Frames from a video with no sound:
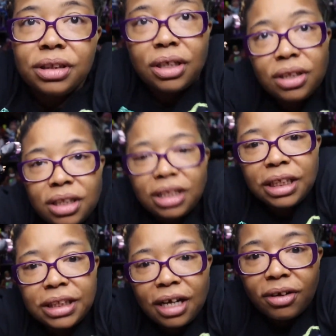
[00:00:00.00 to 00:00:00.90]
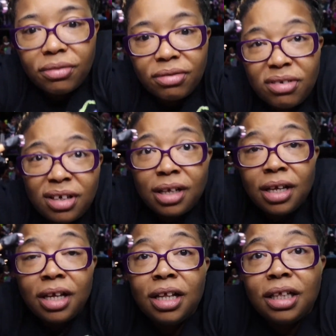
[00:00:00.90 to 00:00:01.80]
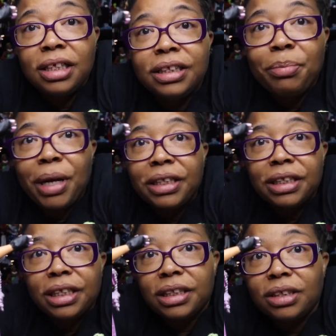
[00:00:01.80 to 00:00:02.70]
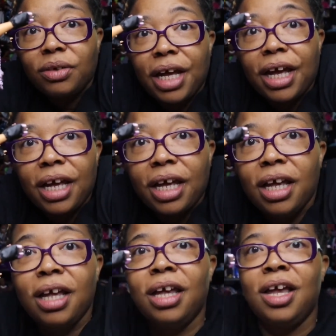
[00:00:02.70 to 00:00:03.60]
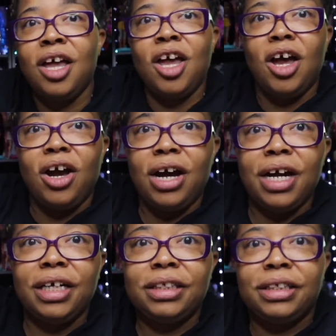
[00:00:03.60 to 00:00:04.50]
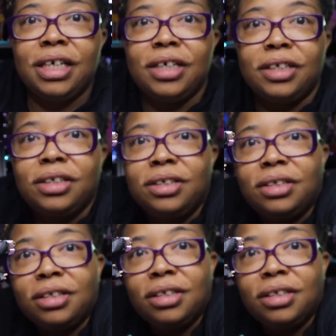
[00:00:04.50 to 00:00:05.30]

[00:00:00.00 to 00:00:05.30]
So let's go. Let's get back to this. Okay. All right. So.